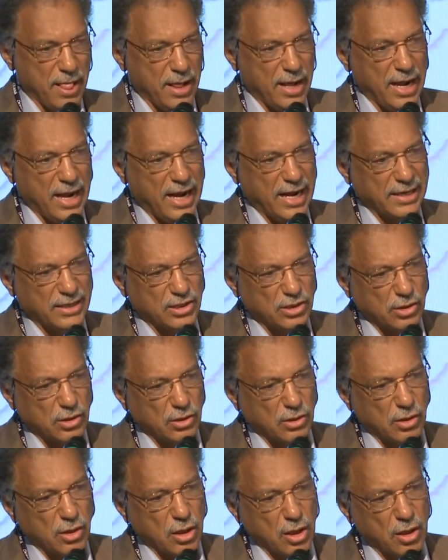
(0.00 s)
And
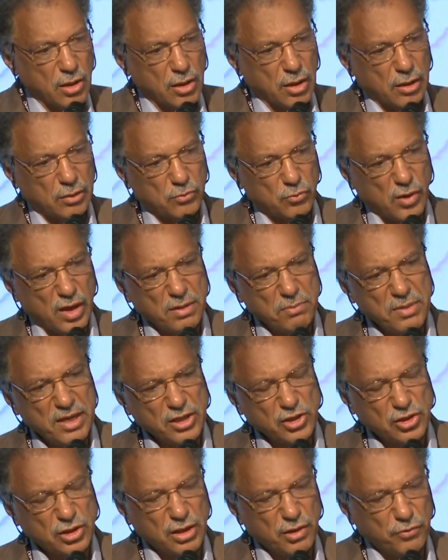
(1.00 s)
one
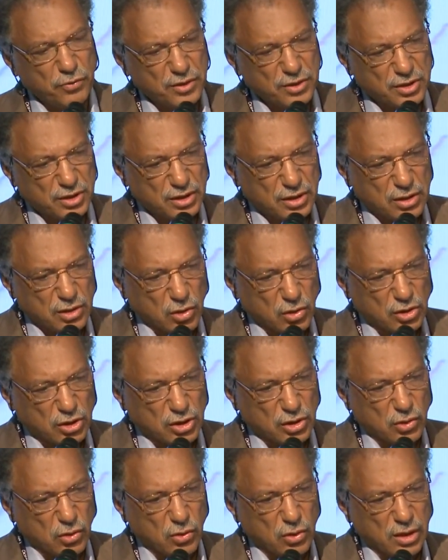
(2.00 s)
major difference is
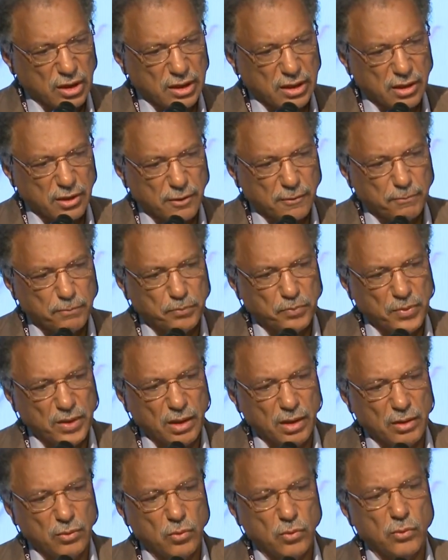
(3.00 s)
also in the
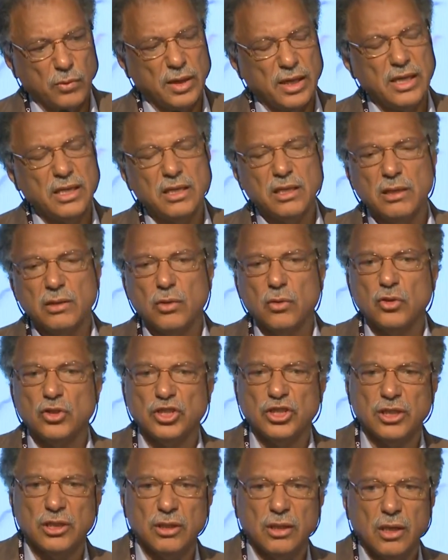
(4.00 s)
Indian
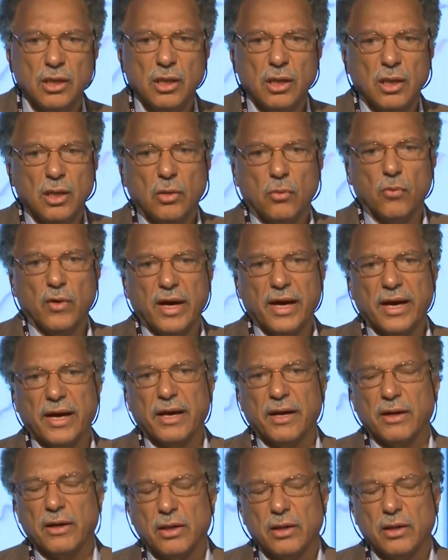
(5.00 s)
Ocean, where